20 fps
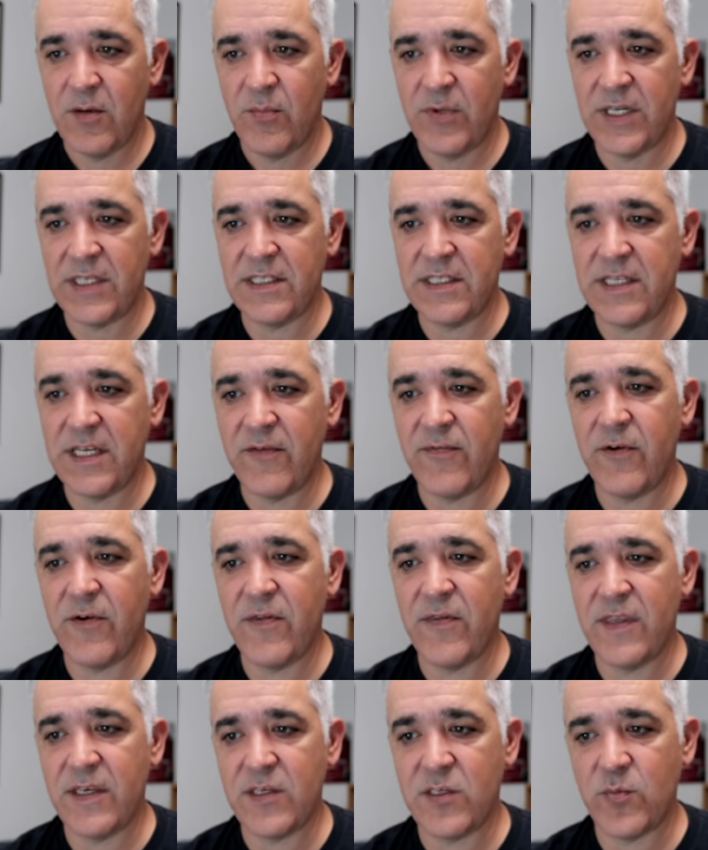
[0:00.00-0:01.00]
But it's never
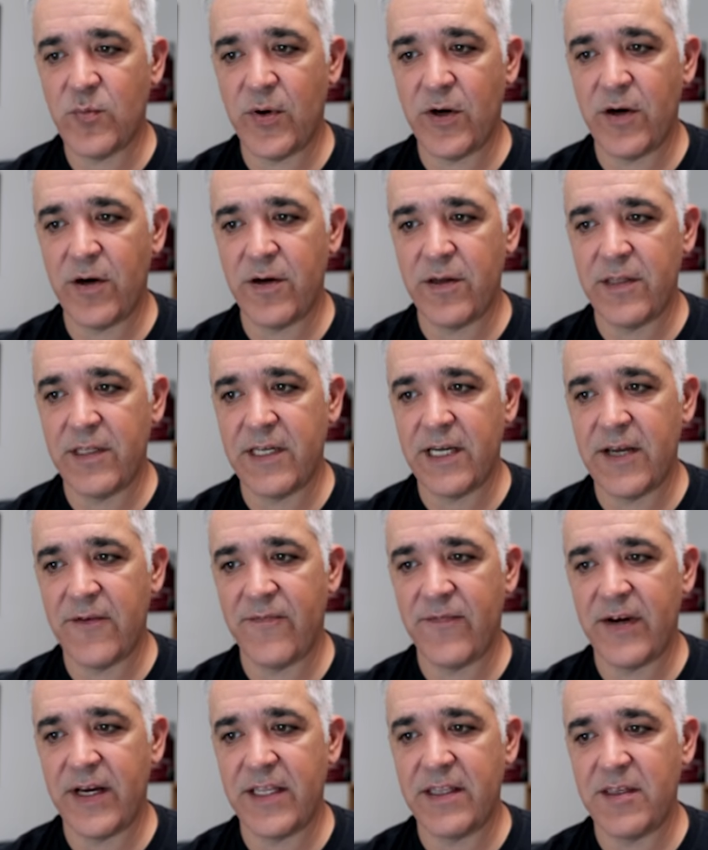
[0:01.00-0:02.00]
this part that I
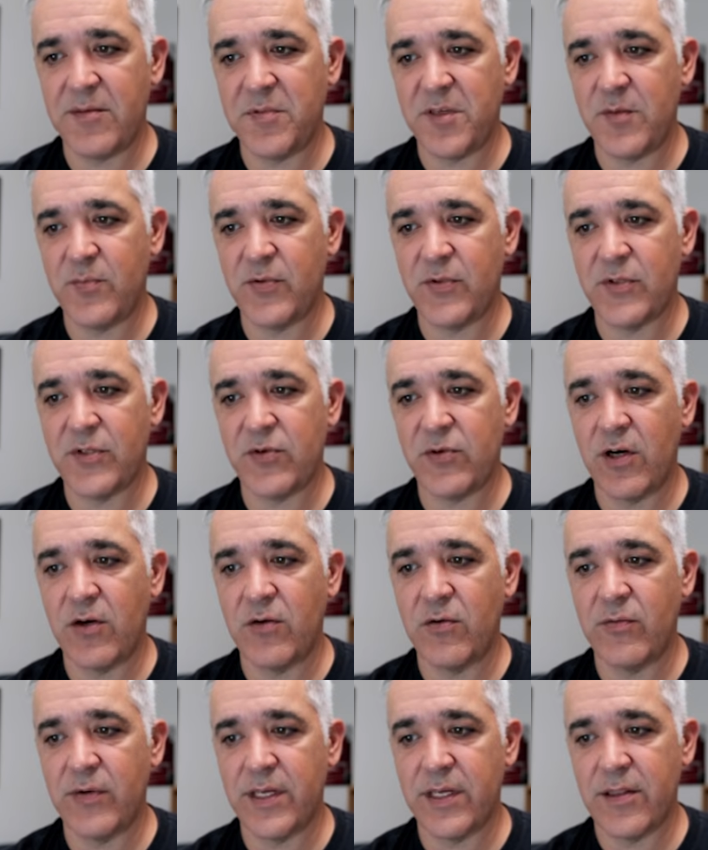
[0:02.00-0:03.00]
find that people
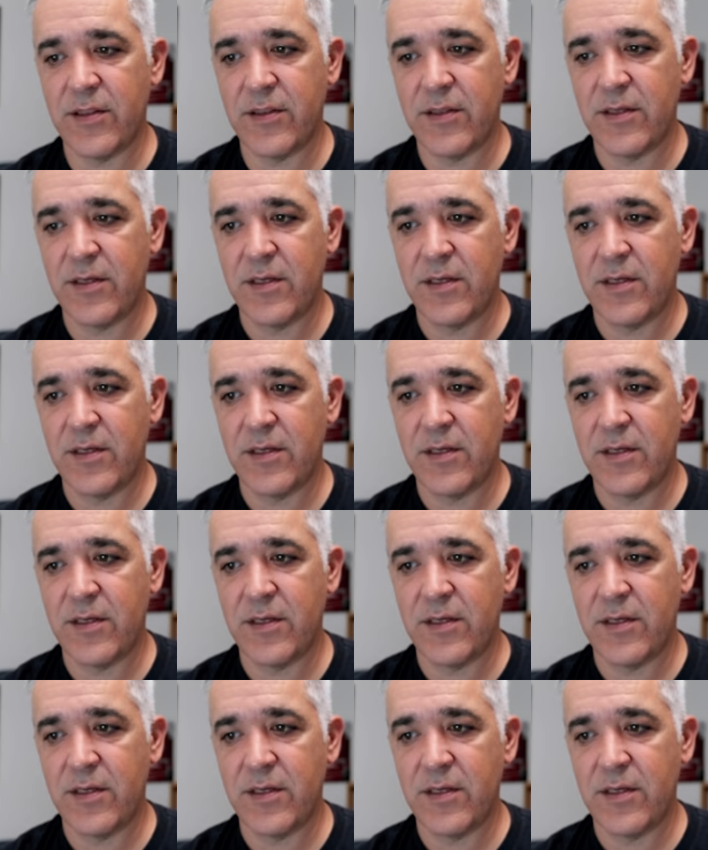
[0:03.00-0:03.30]
struggle with.